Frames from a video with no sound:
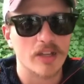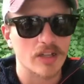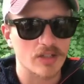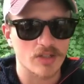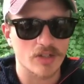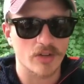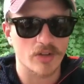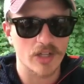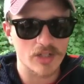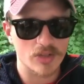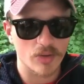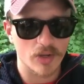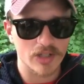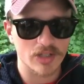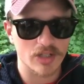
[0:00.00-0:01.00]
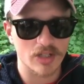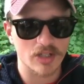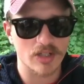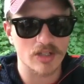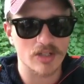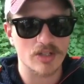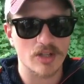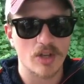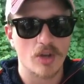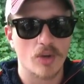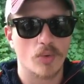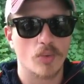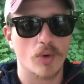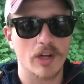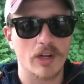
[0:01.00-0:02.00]
And so his question is,
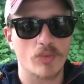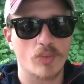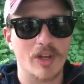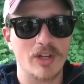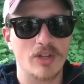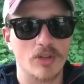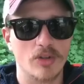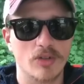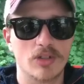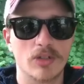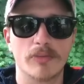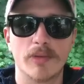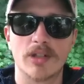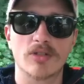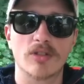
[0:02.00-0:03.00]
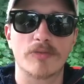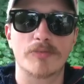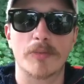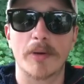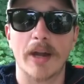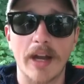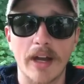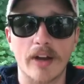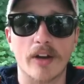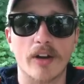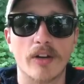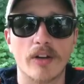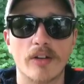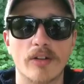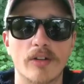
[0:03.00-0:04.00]
what did we do to mentally
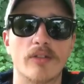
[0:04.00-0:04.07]
prepare